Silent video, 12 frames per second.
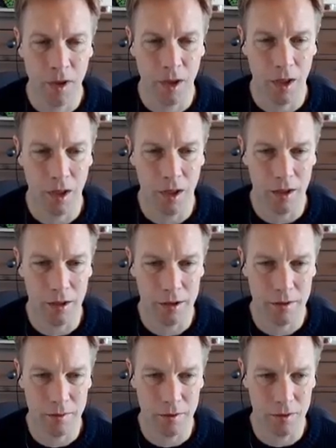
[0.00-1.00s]
Uh, and
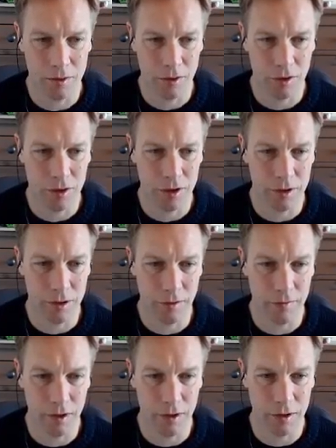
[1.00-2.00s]
this will construct a list, and they've
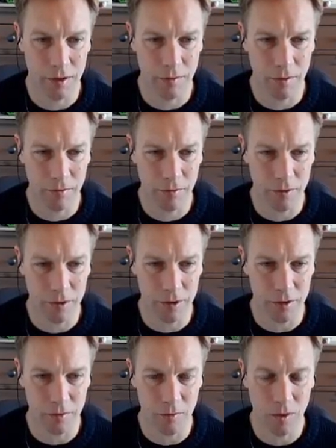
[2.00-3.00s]
done the work for us here.
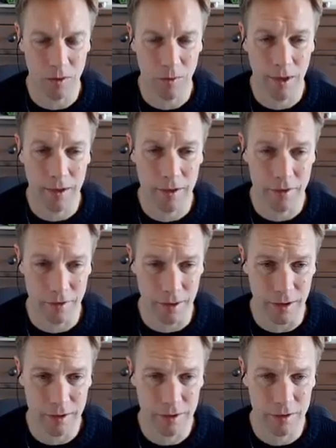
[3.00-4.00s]
So what the way they do
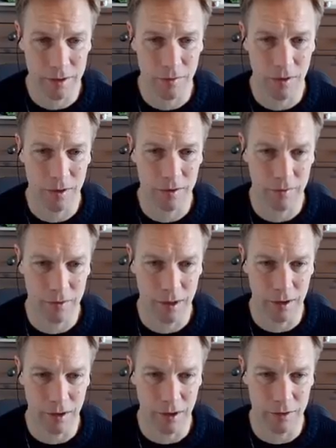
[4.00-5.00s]
this, because it's worth
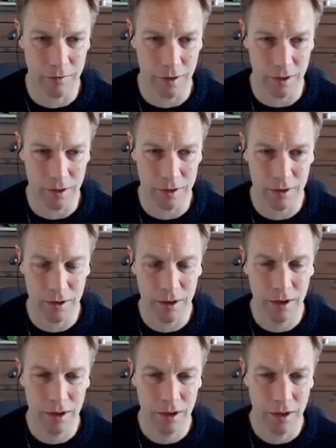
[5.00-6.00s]
getting our heads around this,
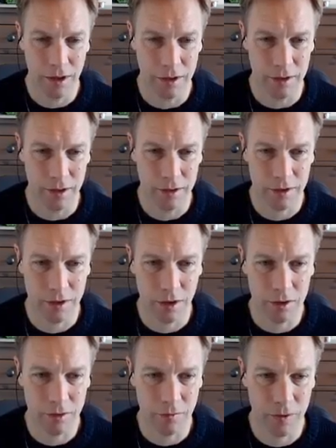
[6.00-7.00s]
is they
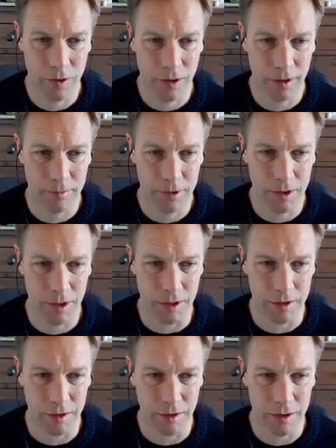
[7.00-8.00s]
start off with an empty
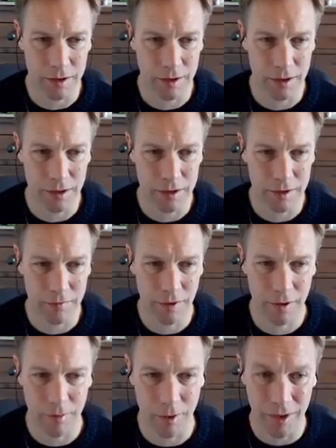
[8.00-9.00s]
list. So this this
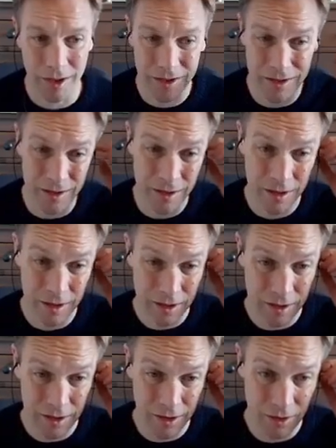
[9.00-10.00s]
variable this
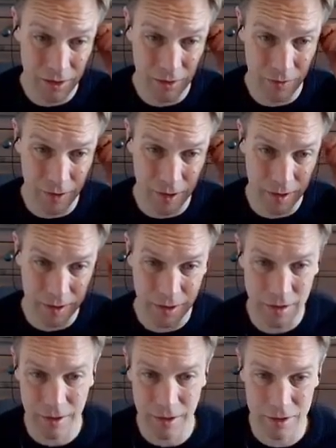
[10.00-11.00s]
starts off as a
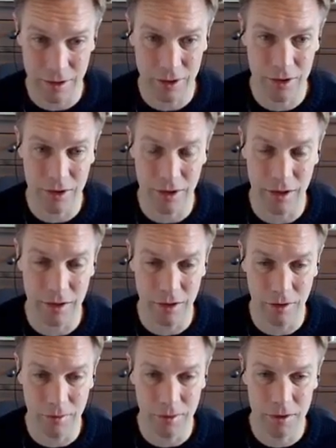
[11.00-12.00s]
linked list just containing a
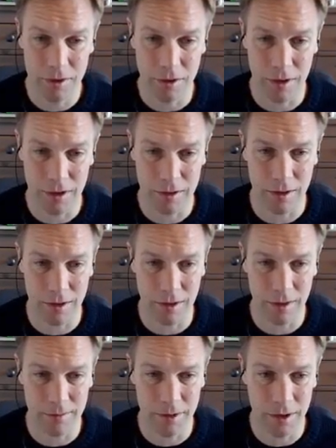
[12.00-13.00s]
null pointer, so that's like
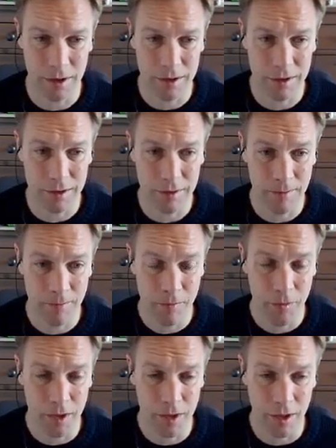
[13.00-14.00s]
an empty list,
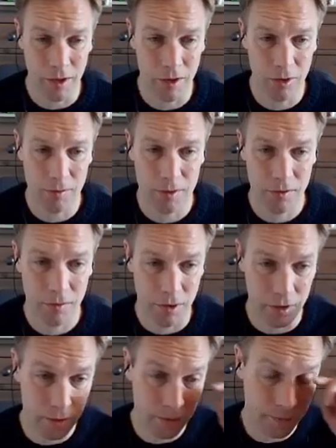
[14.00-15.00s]
and then it loops through